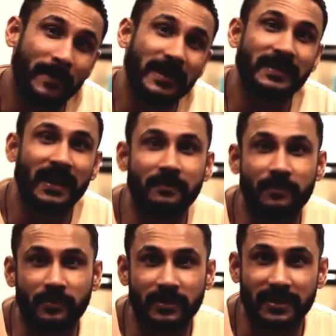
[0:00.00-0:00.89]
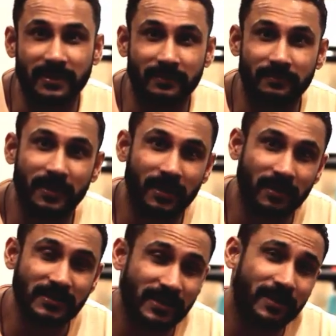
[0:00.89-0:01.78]
bedtime protein,
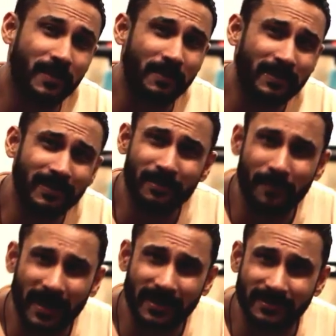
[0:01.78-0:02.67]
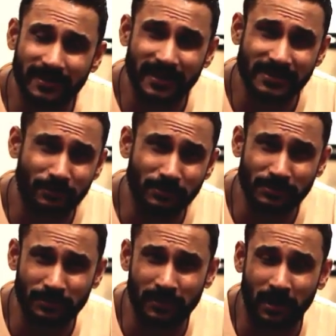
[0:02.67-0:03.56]
because, and remember, back in the days, old
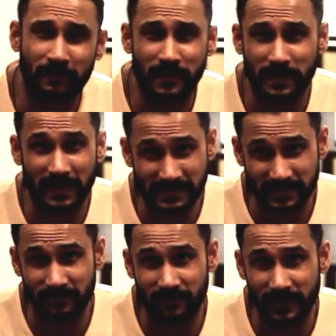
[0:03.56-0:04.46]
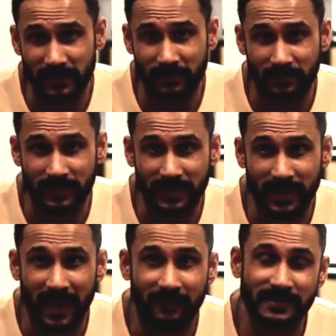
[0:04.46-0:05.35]
school, a lot of people I still feel, they
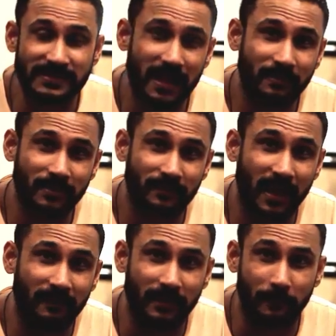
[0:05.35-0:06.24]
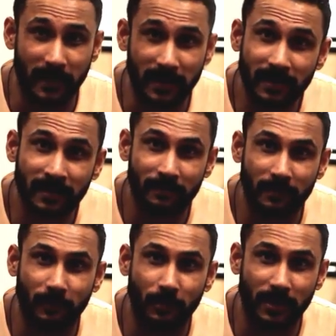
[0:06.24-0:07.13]
have this habit of having milk
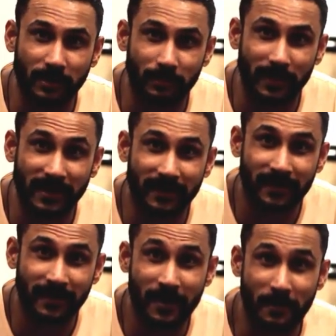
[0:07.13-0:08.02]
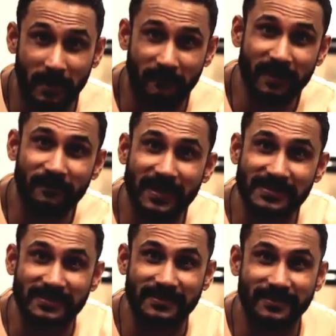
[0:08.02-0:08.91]
before going to bed. My wife
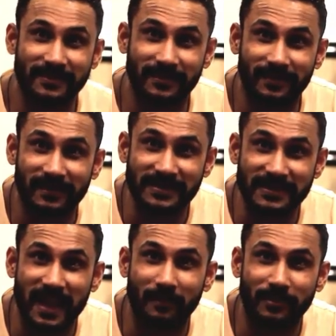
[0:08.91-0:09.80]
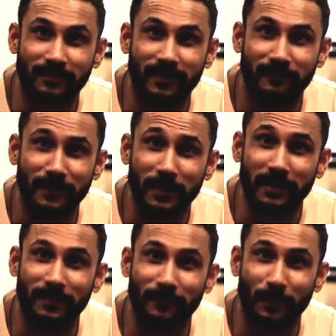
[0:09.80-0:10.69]
has this crazy habit of having
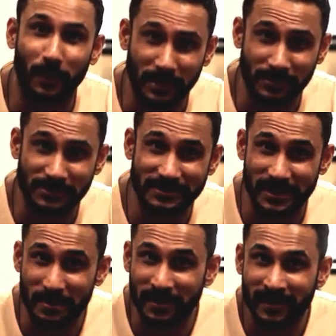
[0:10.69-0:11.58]
milk before going to sleep.